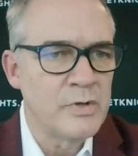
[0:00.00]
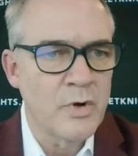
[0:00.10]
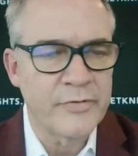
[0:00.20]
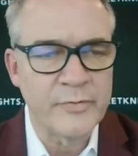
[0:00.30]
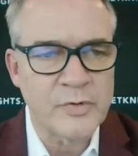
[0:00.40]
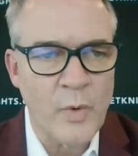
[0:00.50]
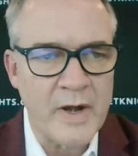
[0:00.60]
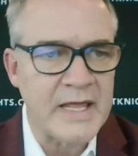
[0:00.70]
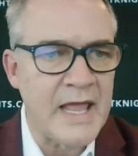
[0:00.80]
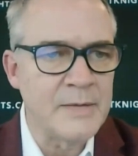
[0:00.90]
when you go through
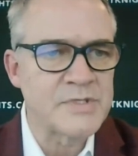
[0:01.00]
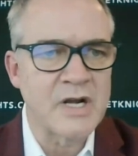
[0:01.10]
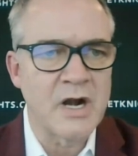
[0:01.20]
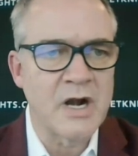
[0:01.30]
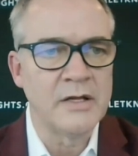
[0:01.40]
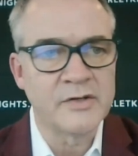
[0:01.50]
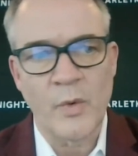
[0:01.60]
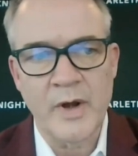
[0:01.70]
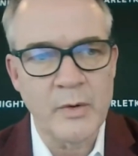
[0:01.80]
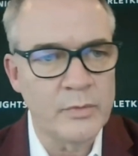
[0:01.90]
20 games in our league,
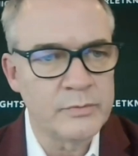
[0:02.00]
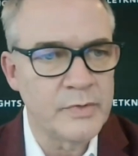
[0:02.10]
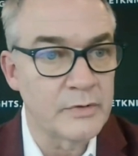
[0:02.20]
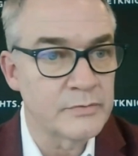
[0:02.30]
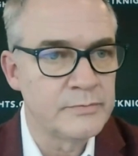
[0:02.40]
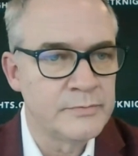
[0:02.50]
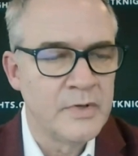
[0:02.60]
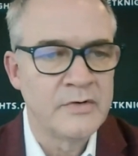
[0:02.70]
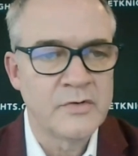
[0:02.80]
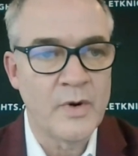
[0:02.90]
20, you know,
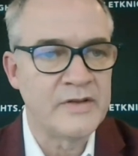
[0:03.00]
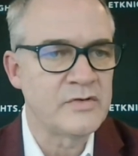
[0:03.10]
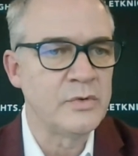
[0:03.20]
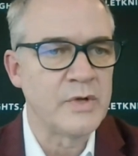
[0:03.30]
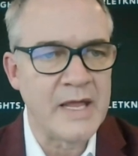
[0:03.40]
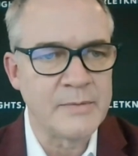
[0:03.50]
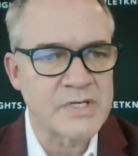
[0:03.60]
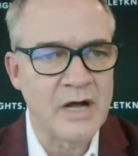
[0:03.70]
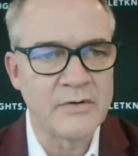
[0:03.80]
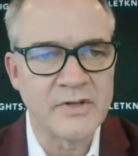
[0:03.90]
22
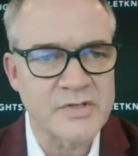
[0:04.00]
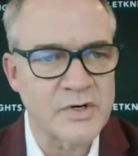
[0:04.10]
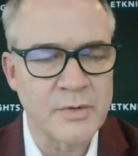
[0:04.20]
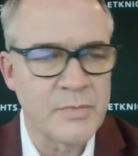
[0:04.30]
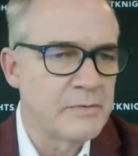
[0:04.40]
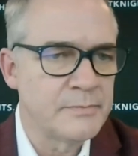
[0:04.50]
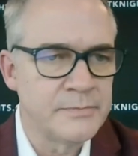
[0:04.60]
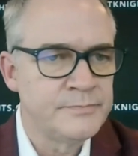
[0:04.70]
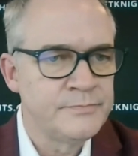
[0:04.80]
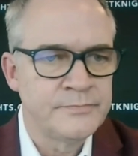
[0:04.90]
games counting the tournament.
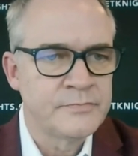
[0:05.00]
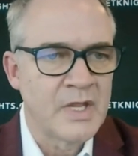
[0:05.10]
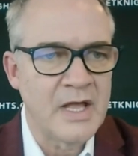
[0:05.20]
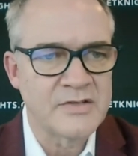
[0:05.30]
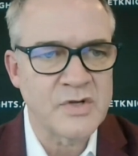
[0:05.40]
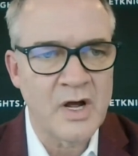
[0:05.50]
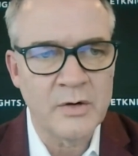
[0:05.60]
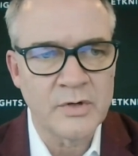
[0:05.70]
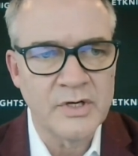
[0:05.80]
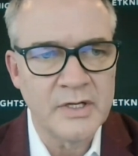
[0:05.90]
You guys saw
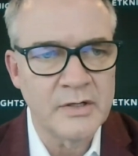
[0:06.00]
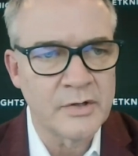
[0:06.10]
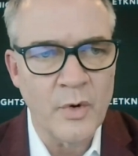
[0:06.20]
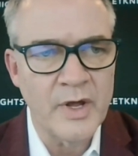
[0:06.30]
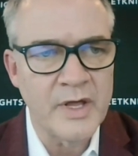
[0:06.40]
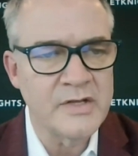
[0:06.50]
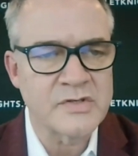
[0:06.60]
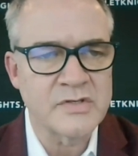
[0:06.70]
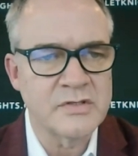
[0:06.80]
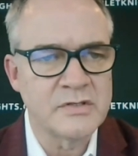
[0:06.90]
how good Illinois
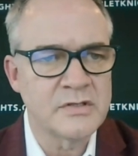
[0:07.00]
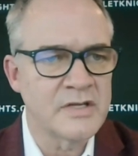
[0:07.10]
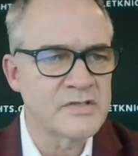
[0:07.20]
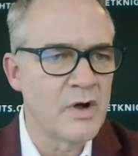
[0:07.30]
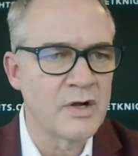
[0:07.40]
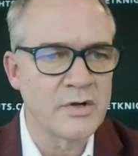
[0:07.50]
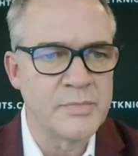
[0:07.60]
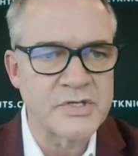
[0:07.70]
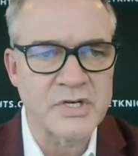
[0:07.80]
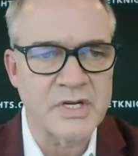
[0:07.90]
is. You guys know how
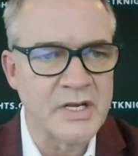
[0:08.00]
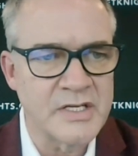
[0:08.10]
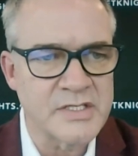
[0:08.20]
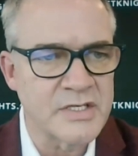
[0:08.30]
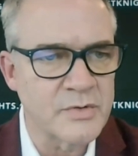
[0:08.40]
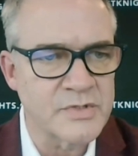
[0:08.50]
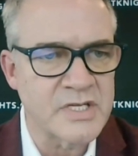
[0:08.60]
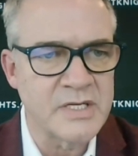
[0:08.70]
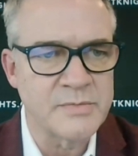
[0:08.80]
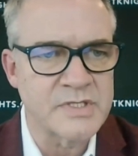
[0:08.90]
good Michigan is, and those
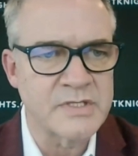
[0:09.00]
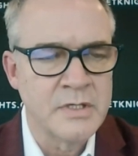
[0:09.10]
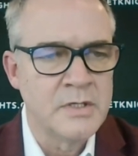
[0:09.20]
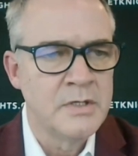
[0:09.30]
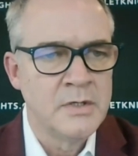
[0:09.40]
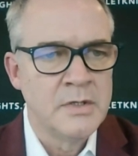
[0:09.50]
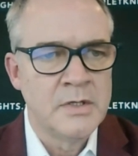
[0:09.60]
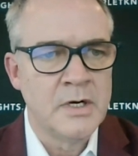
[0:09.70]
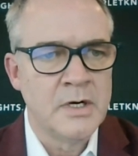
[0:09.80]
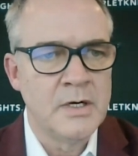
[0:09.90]
teams.
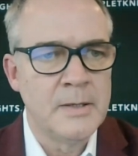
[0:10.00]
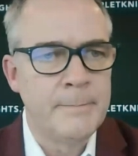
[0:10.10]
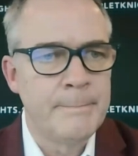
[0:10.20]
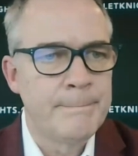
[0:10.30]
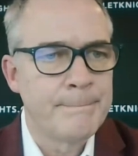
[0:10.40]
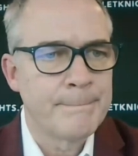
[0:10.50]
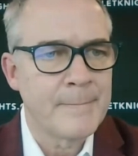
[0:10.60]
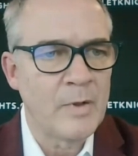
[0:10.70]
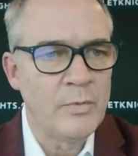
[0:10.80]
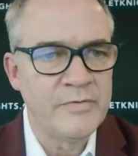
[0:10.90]
Um,
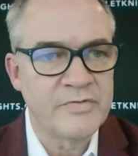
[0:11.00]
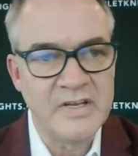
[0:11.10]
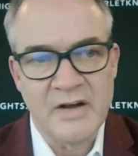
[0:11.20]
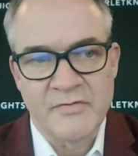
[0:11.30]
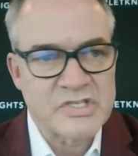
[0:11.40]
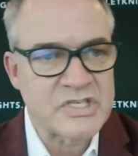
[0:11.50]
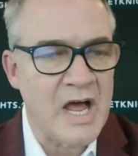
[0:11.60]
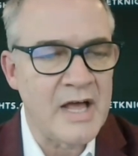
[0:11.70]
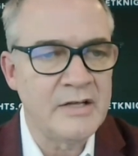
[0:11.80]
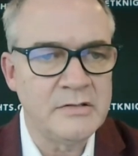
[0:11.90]
we've seen every
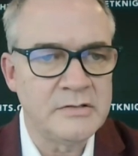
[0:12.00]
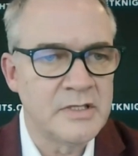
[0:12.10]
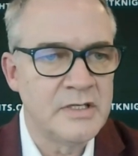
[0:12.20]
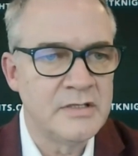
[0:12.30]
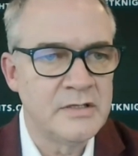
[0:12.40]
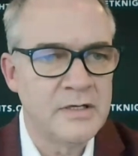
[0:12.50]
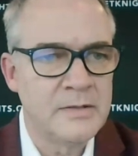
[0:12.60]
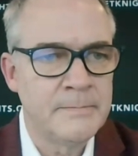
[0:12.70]
style, and